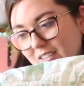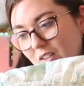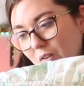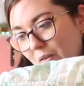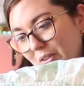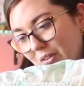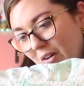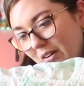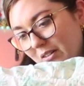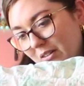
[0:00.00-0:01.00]
colonial
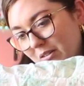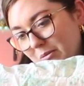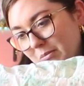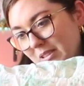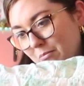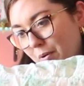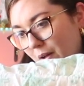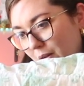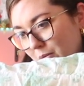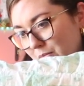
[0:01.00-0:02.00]
homes and
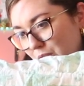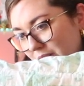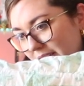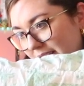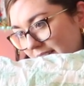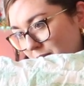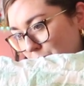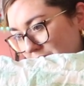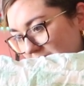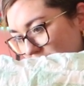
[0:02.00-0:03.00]
palm trees and
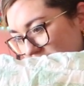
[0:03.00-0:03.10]
beach